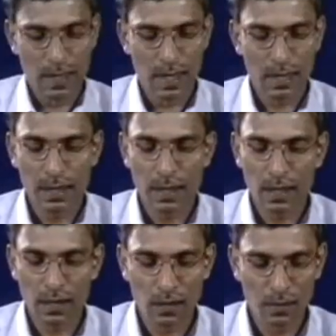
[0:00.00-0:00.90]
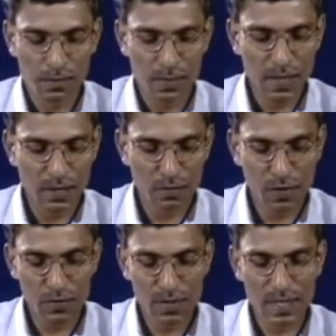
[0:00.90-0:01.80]
And then the
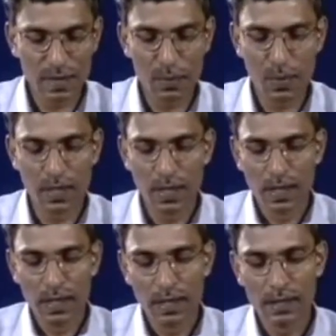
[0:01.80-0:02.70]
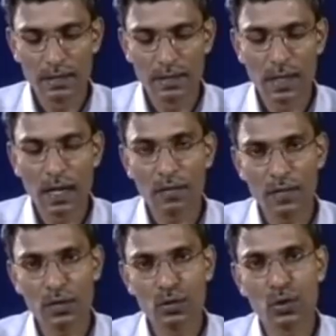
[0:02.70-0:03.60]
fifth step is
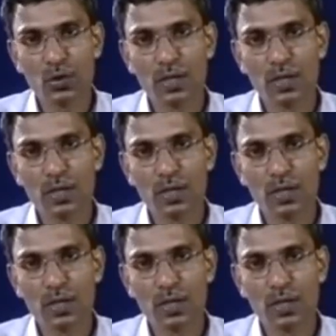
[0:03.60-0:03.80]
after you store